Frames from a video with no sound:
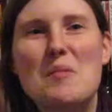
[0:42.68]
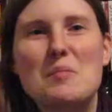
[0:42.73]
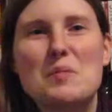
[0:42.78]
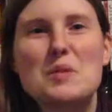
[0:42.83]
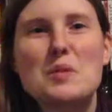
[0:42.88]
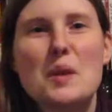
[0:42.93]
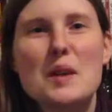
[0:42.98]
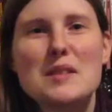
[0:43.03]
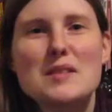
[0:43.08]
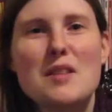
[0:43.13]

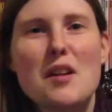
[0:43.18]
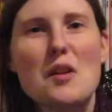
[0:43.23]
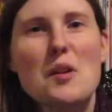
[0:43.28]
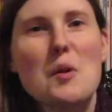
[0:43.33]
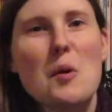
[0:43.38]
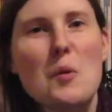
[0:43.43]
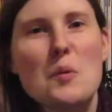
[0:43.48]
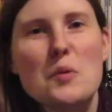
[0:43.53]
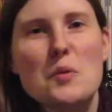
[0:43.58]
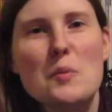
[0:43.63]
So I started
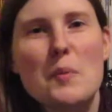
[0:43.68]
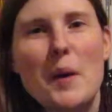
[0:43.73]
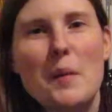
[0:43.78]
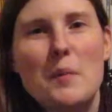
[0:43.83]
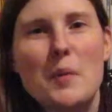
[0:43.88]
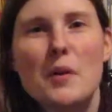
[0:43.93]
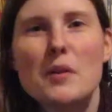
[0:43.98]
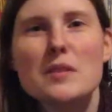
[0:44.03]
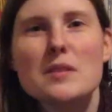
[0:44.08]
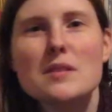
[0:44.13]
going through my
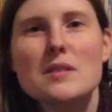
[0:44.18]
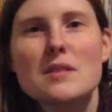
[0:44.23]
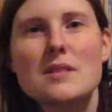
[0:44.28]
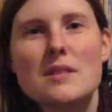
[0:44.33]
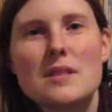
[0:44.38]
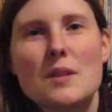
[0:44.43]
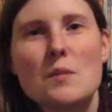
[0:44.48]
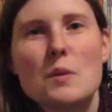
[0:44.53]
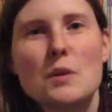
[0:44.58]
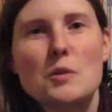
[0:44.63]
books to
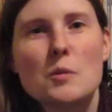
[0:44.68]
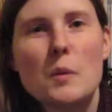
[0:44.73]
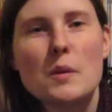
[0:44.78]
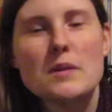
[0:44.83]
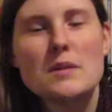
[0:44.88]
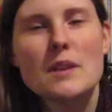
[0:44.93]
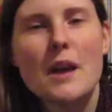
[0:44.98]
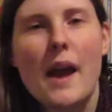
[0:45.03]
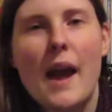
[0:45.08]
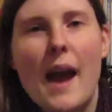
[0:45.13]
see which
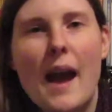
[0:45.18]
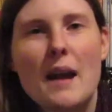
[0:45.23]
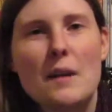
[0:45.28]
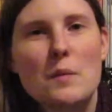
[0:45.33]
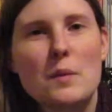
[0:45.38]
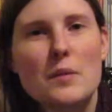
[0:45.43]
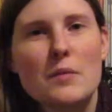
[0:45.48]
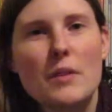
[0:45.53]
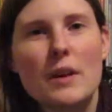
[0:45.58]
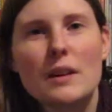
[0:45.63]
ones I had
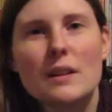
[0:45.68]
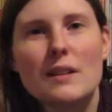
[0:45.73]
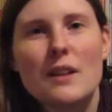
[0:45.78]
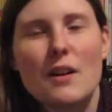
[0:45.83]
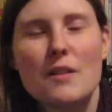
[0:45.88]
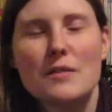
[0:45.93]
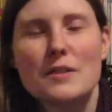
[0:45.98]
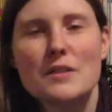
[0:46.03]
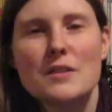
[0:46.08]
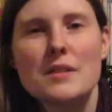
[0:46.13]
with red
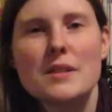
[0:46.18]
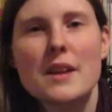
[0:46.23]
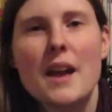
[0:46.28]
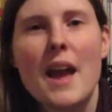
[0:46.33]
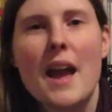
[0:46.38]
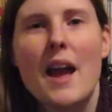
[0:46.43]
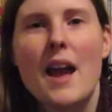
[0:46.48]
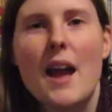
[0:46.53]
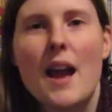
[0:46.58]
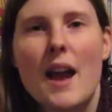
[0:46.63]
covers,
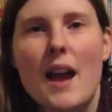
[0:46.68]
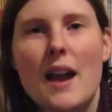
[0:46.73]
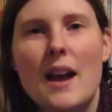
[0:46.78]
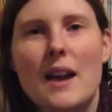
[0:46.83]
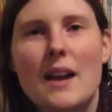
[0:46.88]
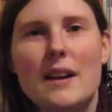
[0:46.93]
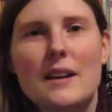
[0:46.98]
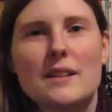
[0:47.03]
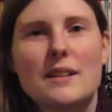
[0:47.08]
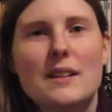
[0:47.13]

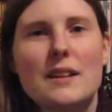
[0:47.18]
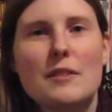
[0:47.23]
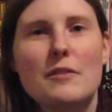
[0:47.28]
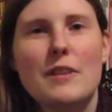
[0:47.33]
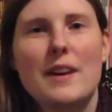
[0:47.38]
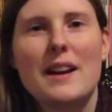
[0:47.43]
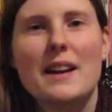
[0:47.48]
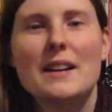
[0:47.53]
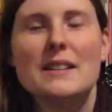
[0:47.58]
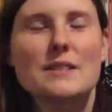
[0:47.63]
and if
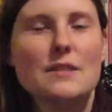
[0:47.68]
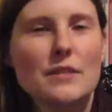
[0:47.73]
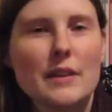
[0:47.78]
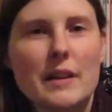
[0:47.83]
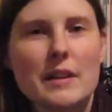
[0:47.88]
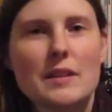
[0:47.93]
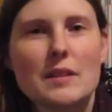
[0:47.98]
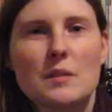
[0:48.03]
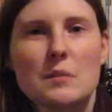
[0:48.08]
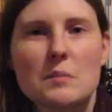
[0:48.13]
I had to
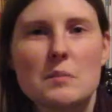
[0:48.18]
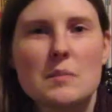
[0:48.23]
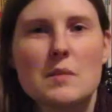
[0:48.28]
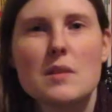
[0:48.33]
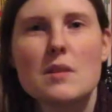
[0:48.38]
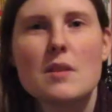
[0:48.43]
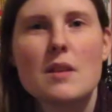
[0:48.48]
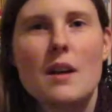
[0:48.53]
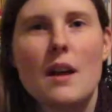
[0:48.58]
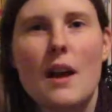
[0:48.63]
rank them,
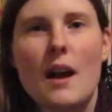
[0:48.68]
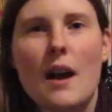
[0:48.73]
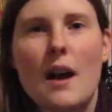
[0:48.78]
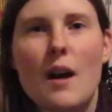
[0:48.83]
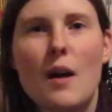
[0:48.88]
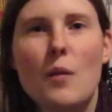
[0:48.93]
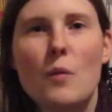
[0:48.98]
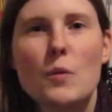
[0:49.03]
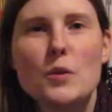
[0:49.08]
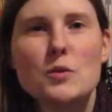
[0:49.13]

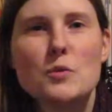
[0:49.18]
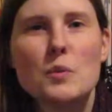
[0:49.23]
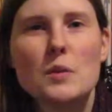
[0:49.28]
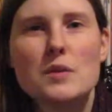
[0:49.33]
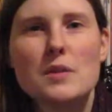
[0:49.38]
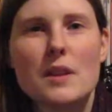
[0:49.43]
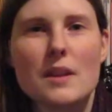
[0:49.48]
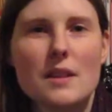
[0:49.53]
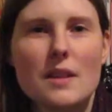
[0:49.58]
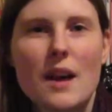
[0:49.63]
which
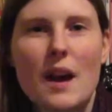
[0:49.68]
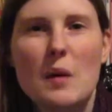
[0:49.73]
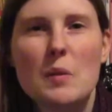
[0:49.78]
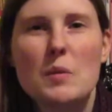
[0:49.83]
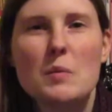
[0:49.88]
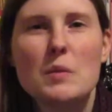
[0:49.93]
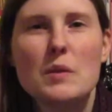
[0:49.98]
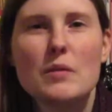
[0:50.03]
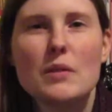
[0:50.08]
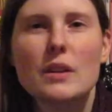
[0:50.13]
ones I thought
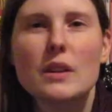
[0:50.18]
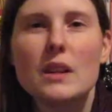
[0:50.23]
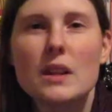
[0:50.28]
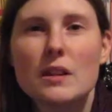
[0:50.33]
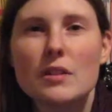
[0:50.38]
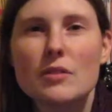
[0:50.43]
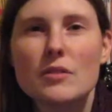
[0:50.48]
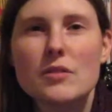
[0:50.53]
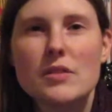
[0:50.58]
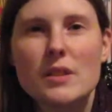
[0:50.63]
would be really
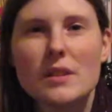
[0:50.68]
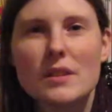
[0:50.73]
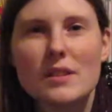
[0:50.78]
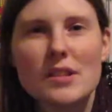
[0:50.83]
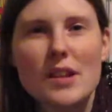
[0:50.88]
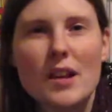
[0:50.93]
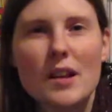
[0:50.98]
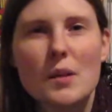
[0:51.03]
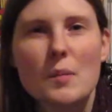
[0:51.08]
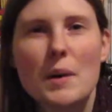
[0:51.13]
interesting to
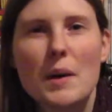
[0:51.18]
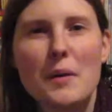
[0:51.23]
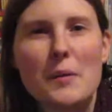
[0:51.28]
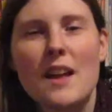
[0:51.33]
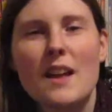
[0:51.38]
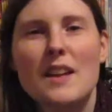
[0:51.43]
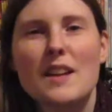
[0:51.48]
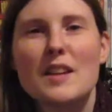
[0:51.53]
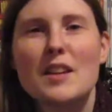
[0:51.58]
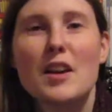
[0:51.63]
talk about.